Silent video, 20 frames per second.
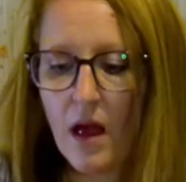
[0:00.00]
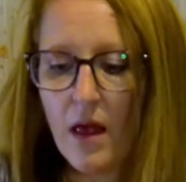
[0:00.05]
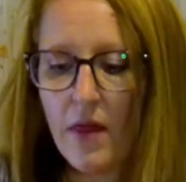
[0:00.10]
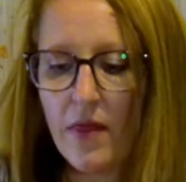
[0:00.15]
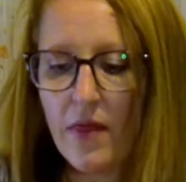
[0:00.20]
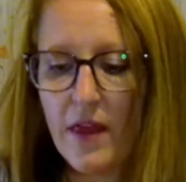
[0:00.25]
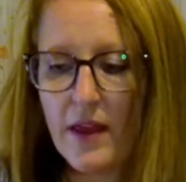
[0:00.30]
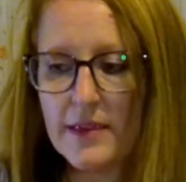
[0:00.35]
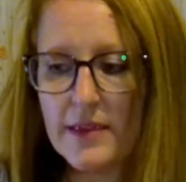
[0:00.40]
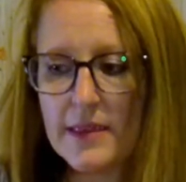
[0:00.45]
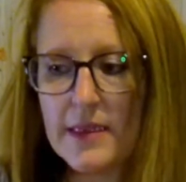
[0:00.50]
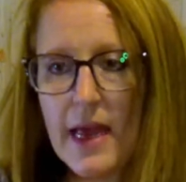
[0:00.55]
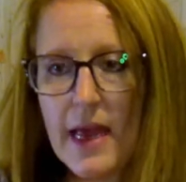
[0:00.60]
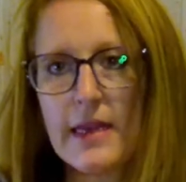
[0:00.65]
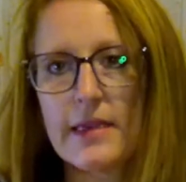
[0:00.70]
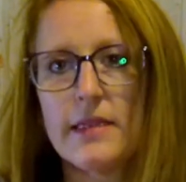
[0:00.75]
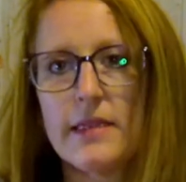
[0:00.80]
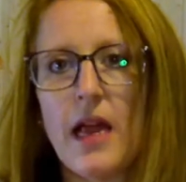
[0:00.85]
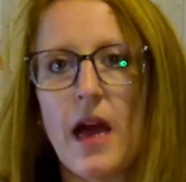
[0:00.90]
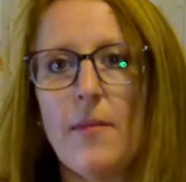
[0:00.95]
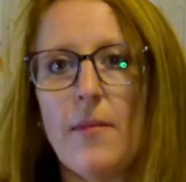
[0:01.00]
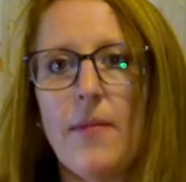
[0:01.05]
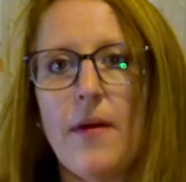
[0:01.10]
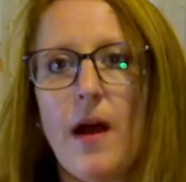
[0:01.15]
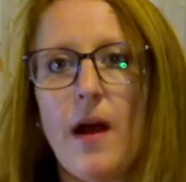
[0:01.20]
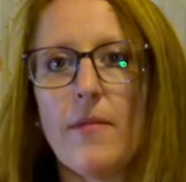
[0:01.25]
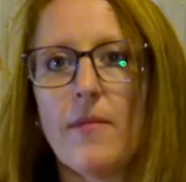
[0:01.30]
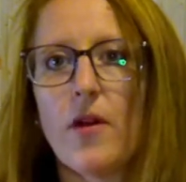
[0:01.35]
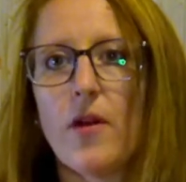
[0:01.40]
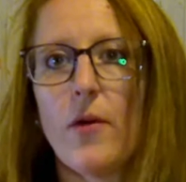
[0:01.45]
This next step,
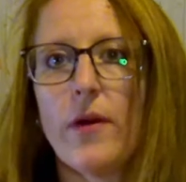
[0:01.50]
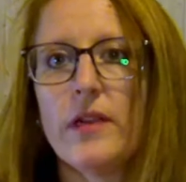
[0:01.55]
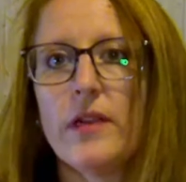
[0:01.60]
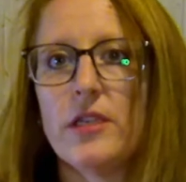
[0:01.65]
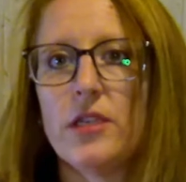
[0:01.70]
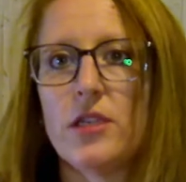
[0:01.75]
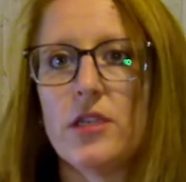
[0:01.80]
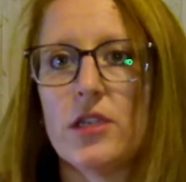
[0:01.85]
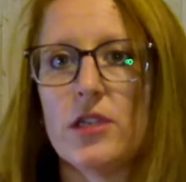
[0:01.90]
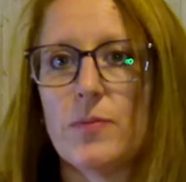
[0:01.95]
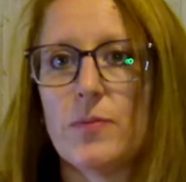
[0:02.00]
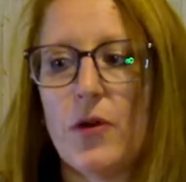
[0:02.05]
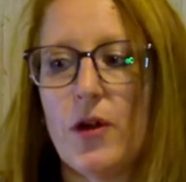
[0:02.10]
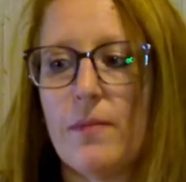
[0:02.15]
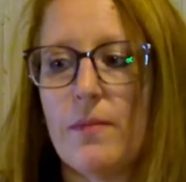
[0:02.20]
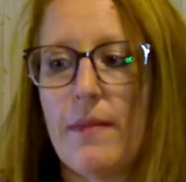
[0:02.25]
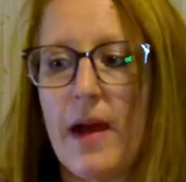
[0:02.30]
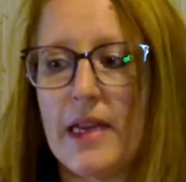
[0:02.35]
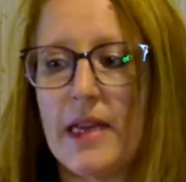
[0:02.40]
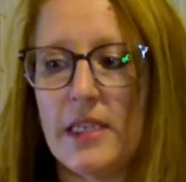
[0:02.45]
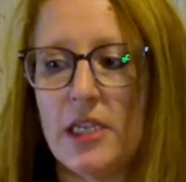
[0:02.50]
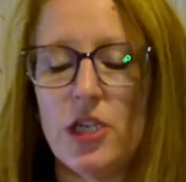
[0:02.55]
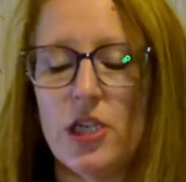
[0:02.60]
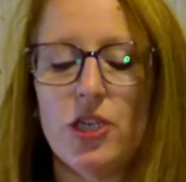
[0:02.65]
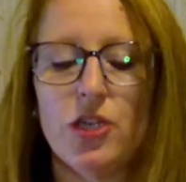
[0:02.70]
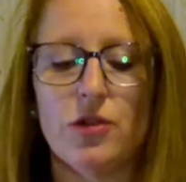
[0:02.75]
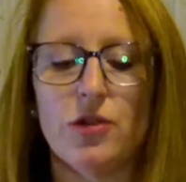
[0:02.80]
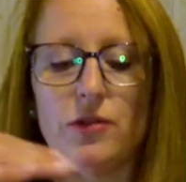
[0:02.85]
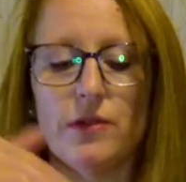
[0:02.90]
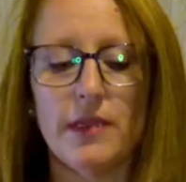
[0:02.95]
I'm going to just put my
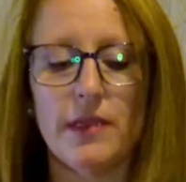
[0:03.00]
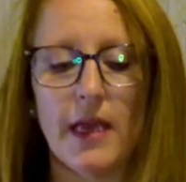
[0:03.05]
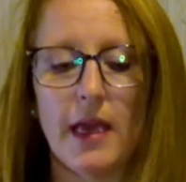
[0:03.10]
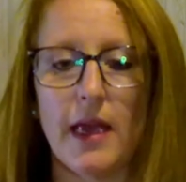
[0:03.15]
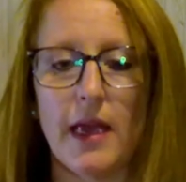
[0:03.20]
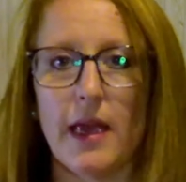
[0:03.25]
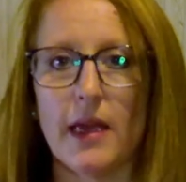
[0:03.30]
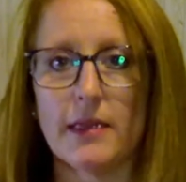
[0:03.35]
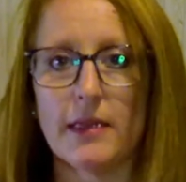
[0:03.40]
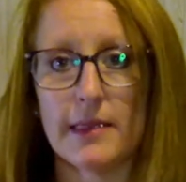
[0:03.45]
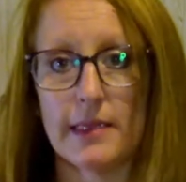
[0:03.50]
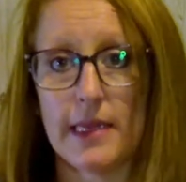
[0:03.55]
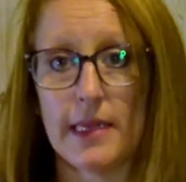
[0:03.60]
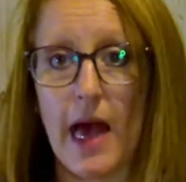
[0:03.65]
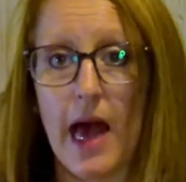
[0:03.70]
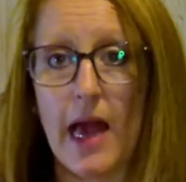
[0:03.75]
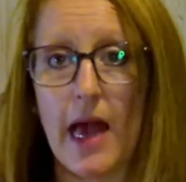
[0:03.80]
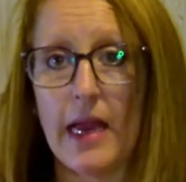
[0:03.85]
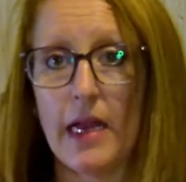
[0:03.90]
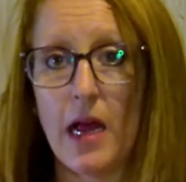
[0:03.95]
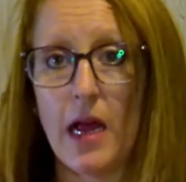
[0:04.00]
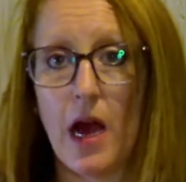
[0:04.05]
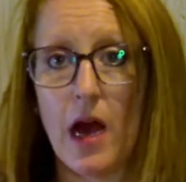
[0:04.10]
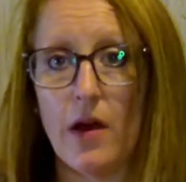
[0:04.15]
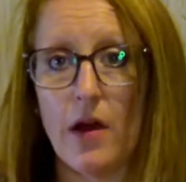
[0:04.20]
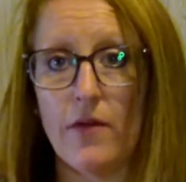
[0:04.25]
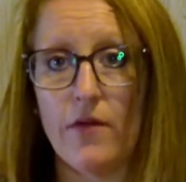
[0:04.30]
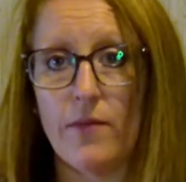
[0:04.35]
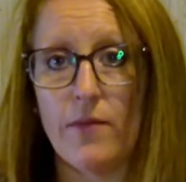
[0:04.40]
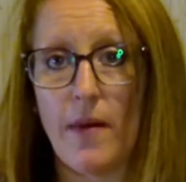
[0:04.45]
tissues inside
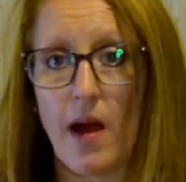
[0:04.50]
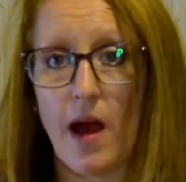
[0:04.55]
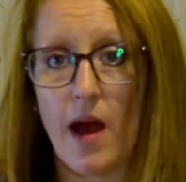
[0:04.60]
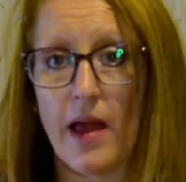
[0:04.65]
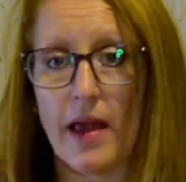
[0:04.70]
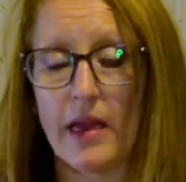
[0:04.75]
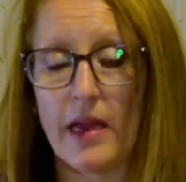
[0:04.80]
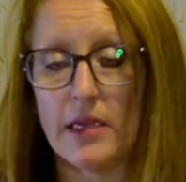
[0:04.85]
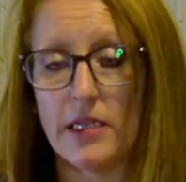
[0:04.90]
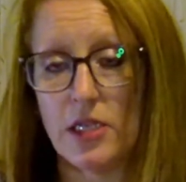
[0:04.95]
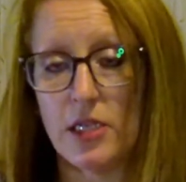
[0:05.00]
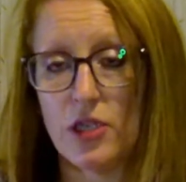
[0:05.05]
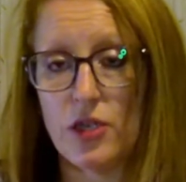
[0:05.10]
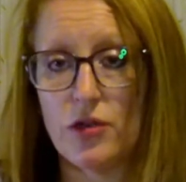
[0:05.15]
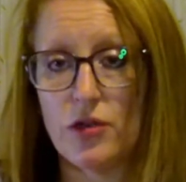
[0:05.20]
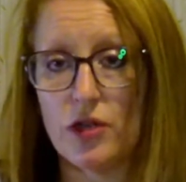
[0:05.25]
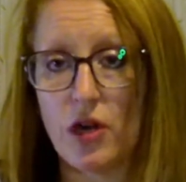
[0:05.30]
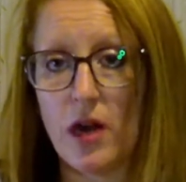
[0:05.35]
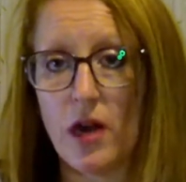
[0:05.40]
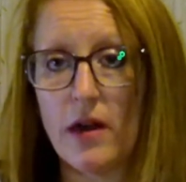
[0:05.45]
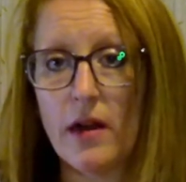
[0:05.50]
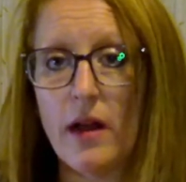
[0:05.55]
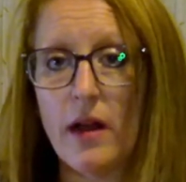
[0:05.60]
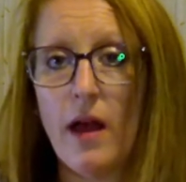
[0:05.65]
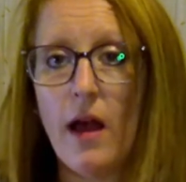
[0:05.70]
of my tissue jar.